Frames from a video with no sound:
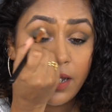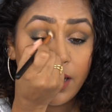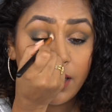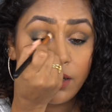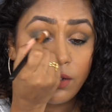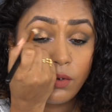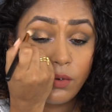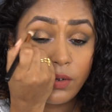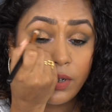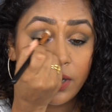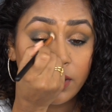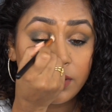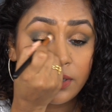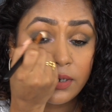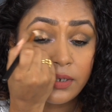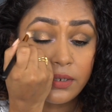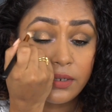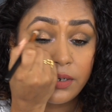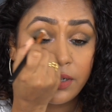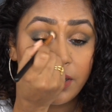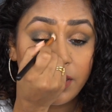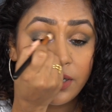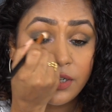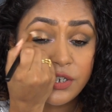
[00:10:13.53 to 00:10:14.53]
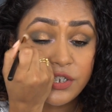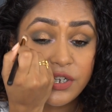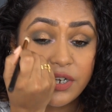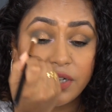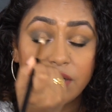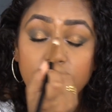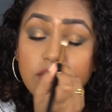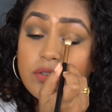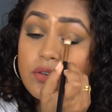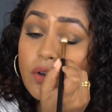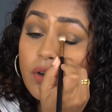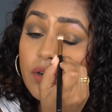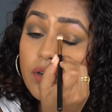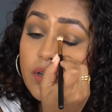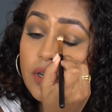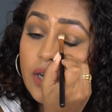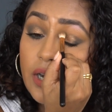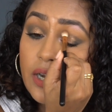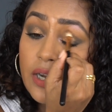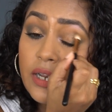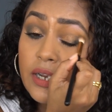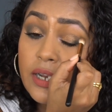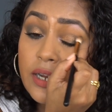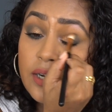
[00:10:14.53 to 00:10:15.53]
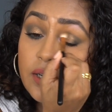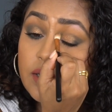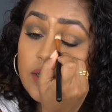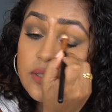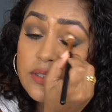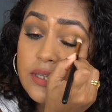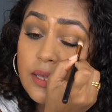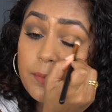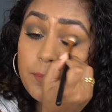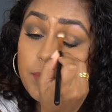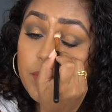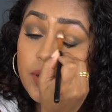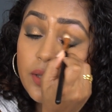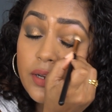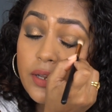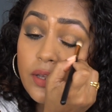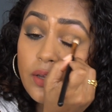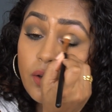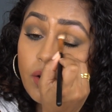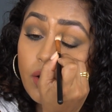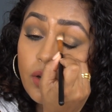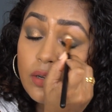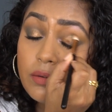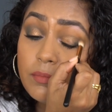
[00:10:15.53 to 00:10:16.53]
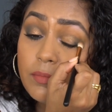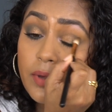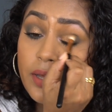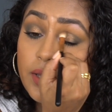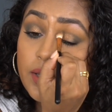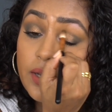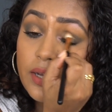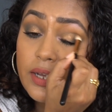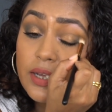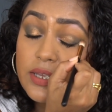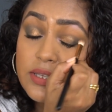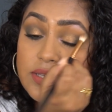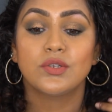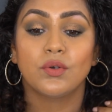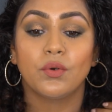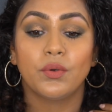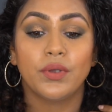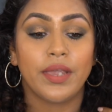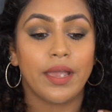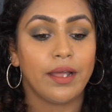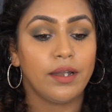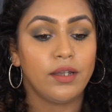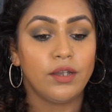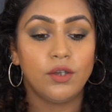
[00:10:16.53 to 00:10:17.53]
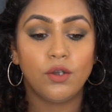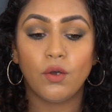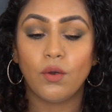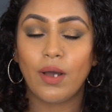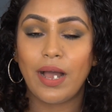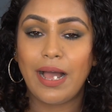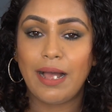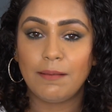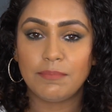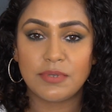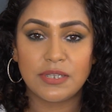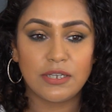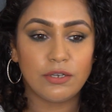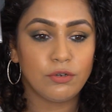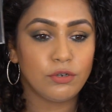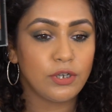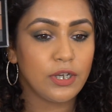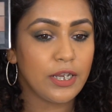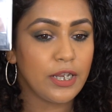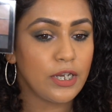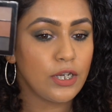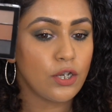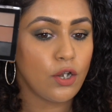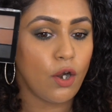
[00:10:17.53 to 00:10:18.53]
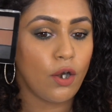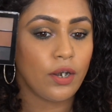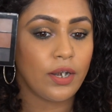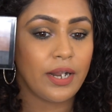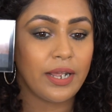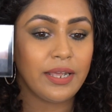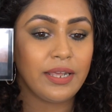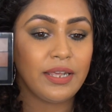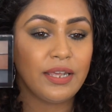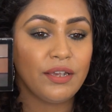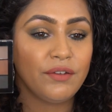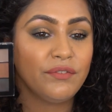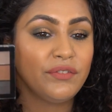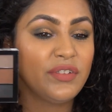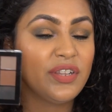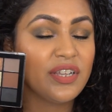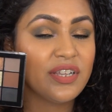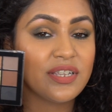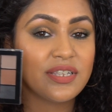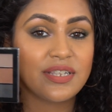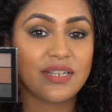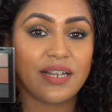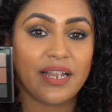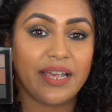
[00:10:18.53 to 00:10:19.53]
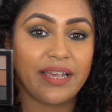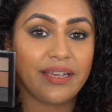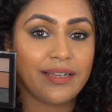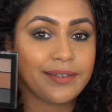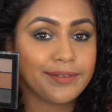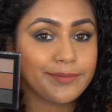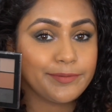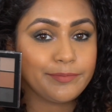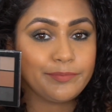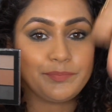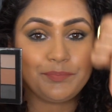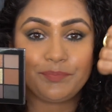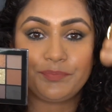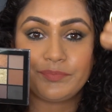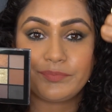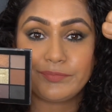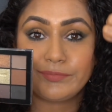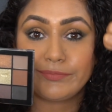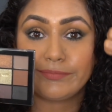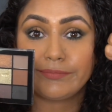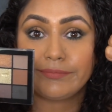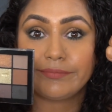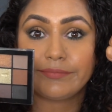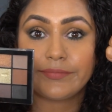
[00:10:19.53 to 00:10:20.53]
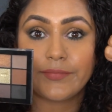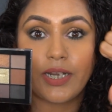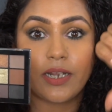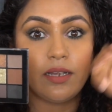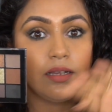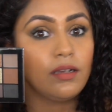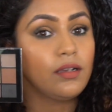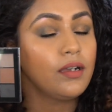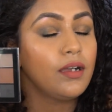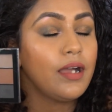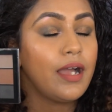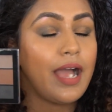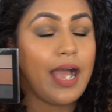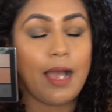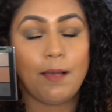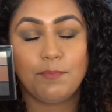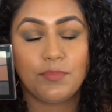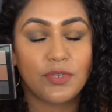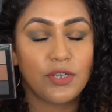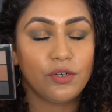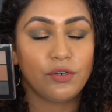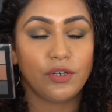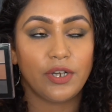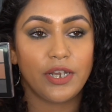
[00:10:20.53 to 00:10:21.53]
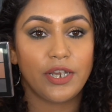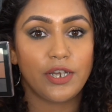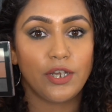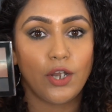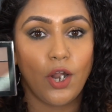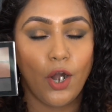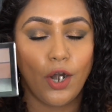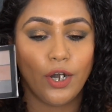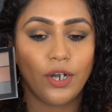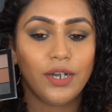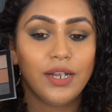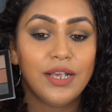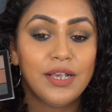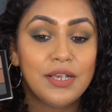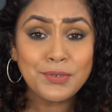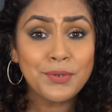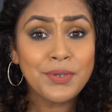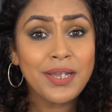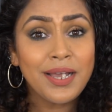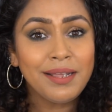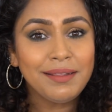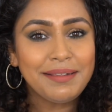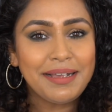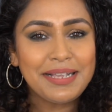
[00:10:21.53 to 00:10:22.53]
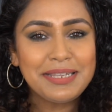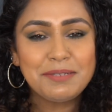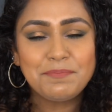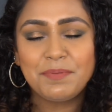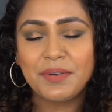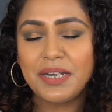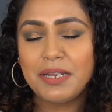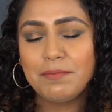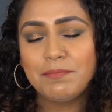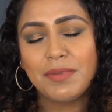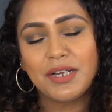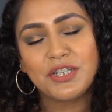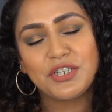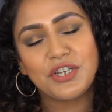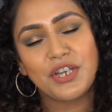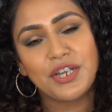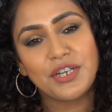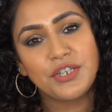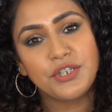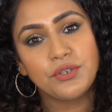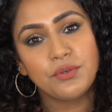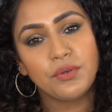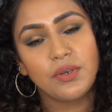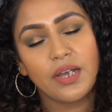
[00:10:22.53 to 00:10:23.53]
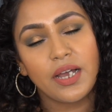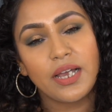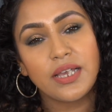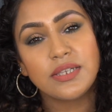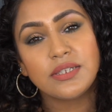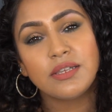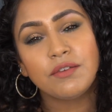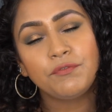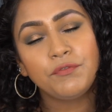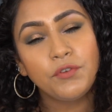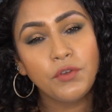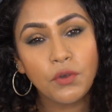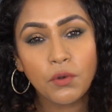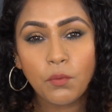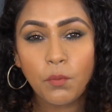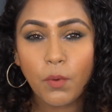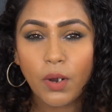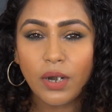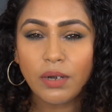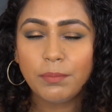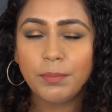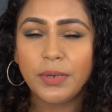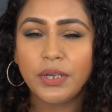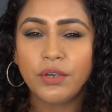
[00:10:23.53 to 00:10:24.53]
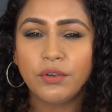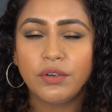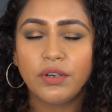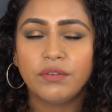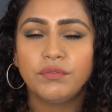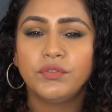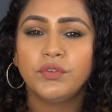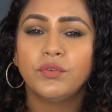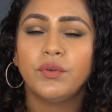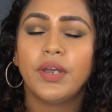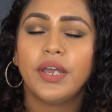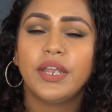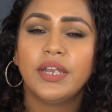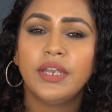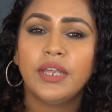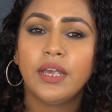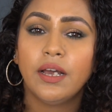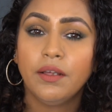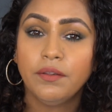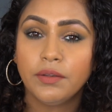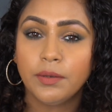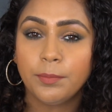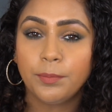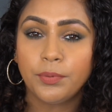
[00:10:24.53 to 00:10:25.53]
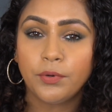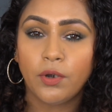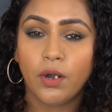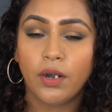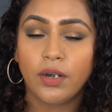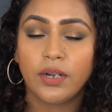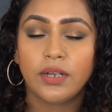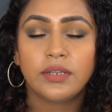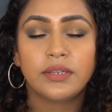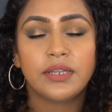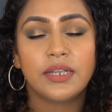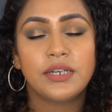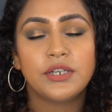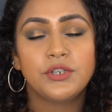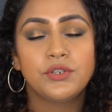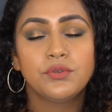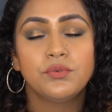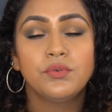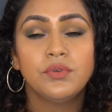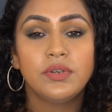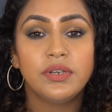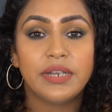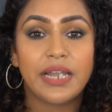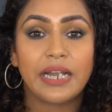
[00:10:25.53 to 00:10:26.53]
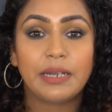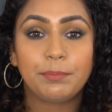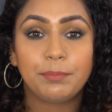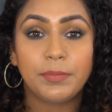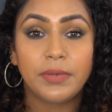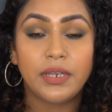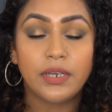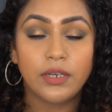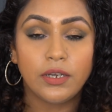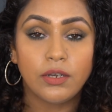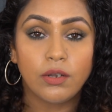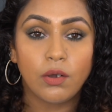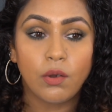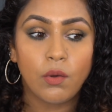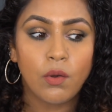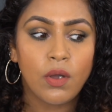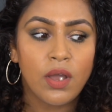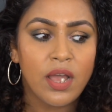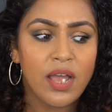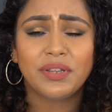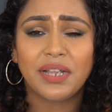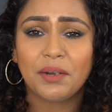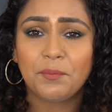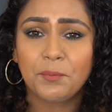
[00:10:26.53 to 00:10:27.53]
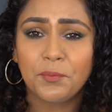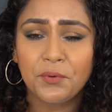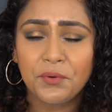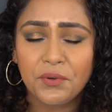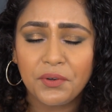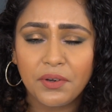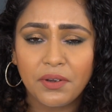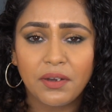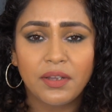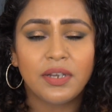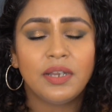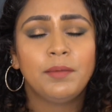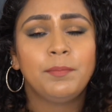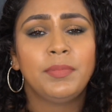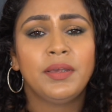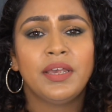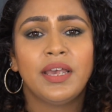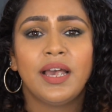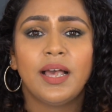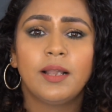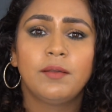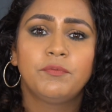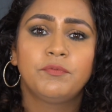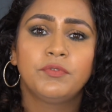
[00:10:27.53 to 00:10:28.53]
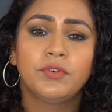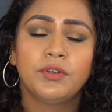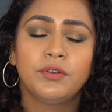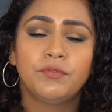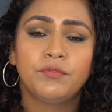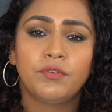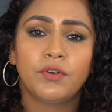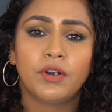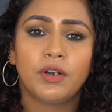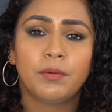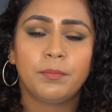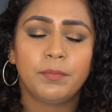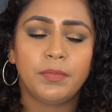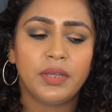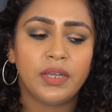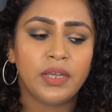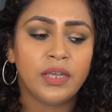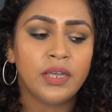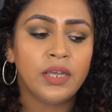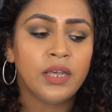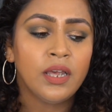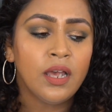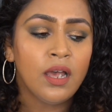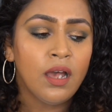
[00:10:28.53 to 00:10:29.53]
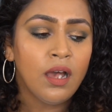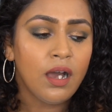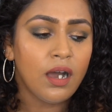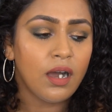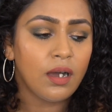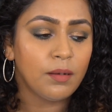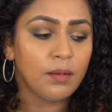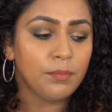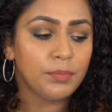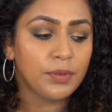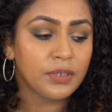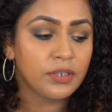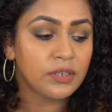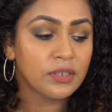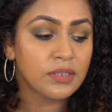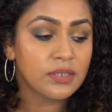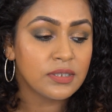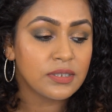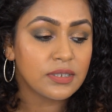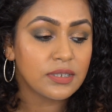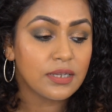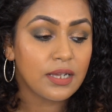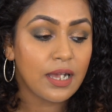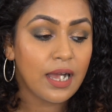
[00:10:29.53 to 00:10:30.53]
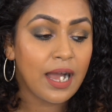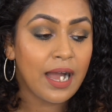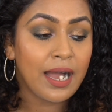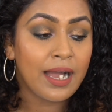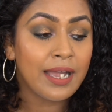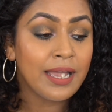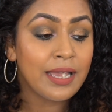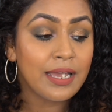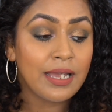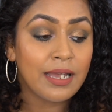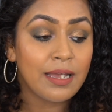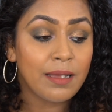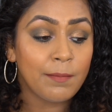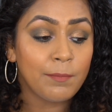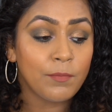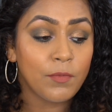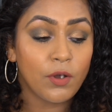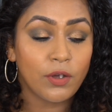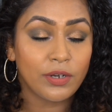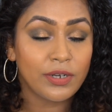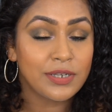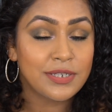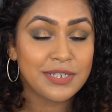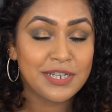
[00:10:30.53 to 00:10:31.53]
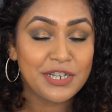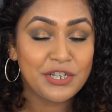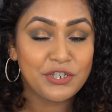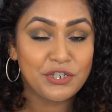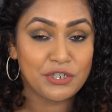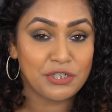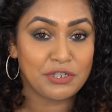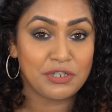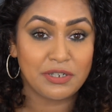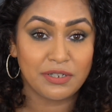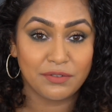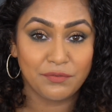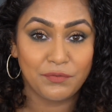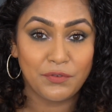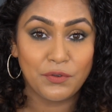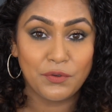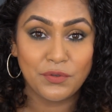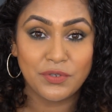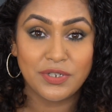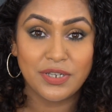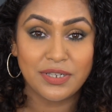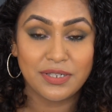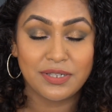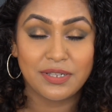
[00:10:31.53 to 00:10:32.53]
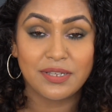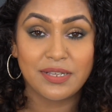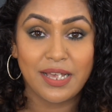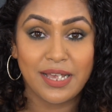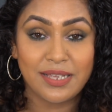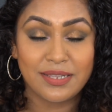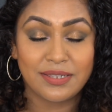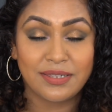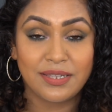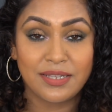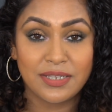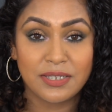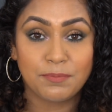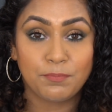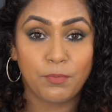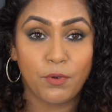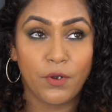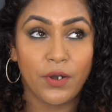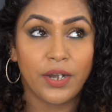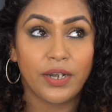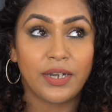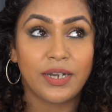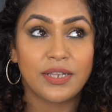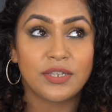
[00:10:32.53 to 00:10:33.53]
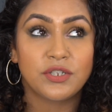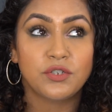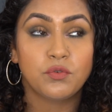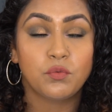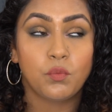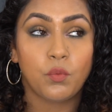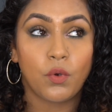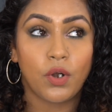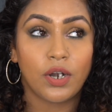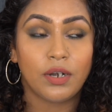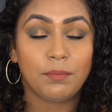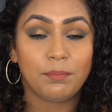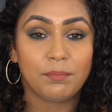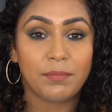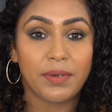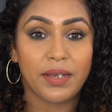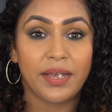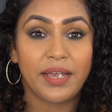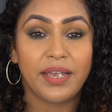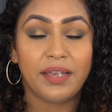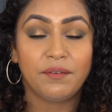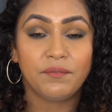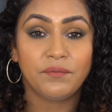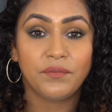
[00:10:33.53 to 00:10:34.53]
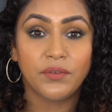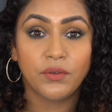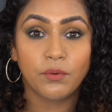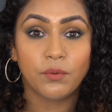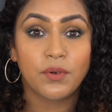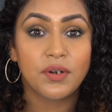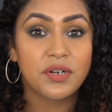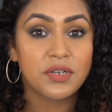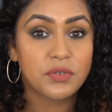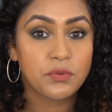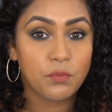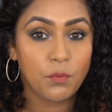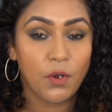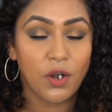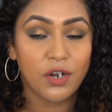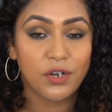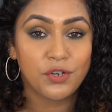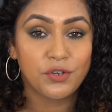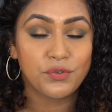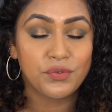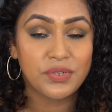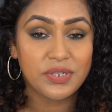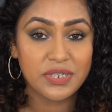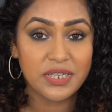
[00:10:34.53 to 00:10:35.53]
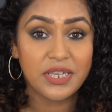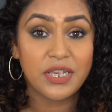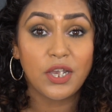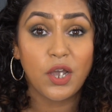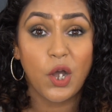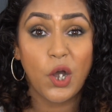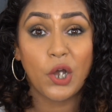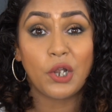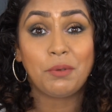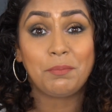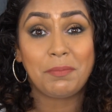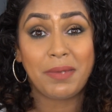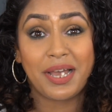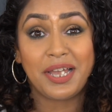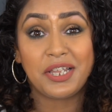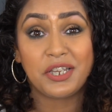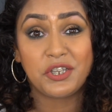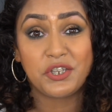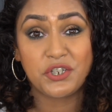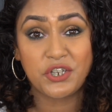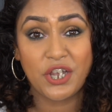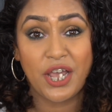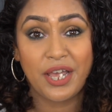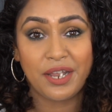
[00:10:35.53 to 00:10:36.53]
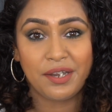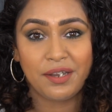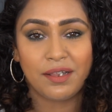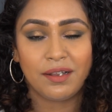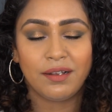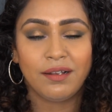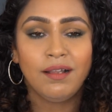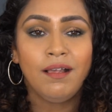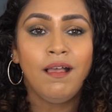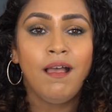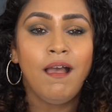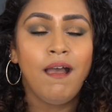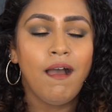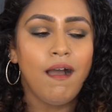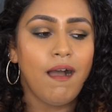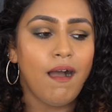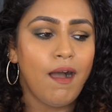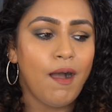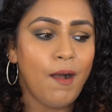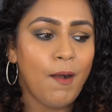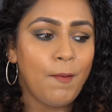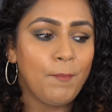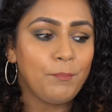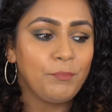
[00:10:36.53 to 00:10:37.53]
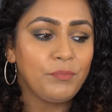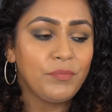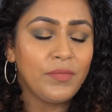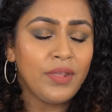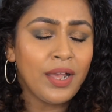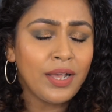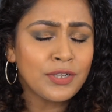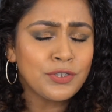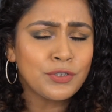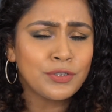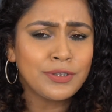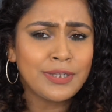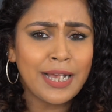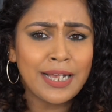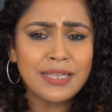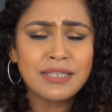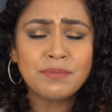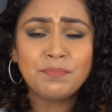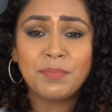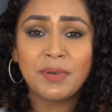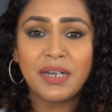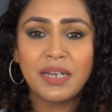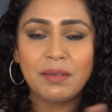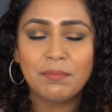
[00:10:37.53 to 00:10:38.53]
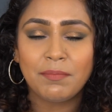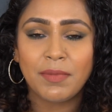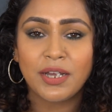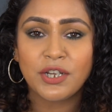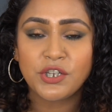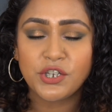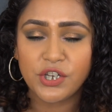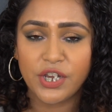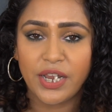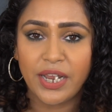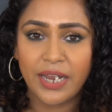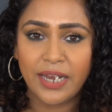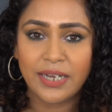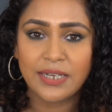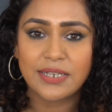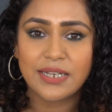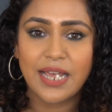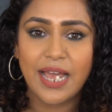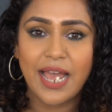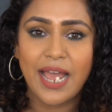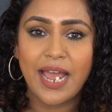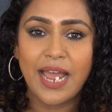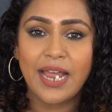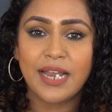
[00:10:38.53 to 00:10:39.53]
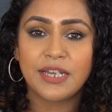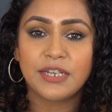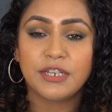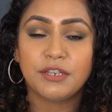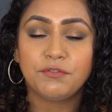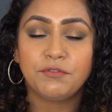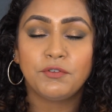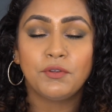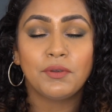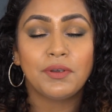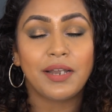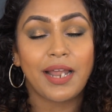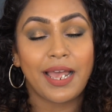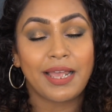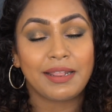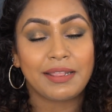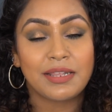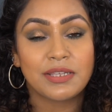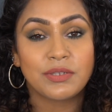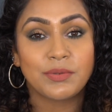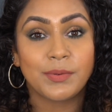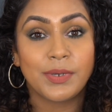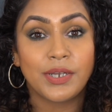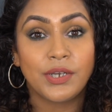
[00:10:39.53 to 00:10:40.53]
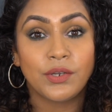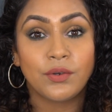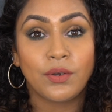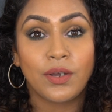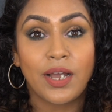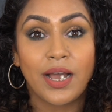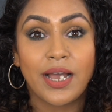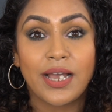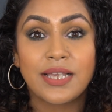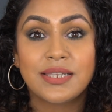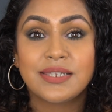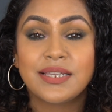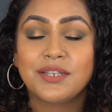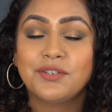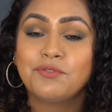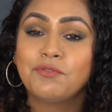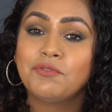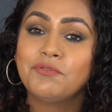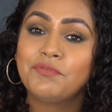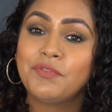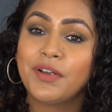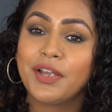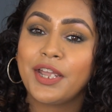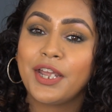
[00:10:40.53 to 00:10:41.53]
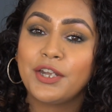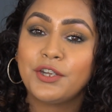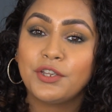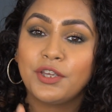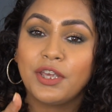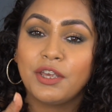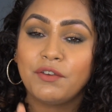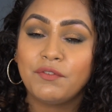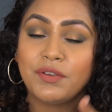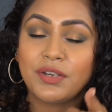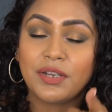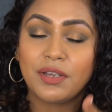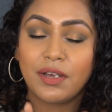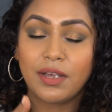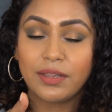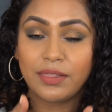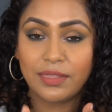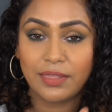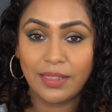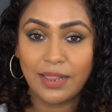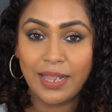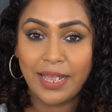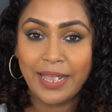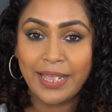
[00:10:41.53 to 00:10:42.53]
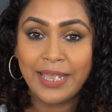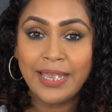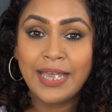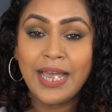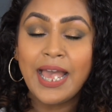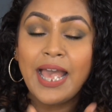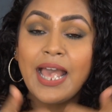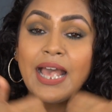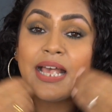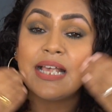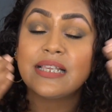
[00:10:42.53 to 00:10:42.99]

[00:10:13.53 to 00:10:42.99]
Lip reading: And look at that green shade, it's already like disappearing on my eyes. So yeah, no, absolutely not. I give this like absolutely not. So yeah, that's pretty much it, you guys. If you want me to review any other product, then do let me know. That would really be helpful for me because I am honestly just confused at this point as to what my viewers want to see on my channel. Yeah, so that's pretty much it. And if you like this video, guys, then don't forget to give it a like.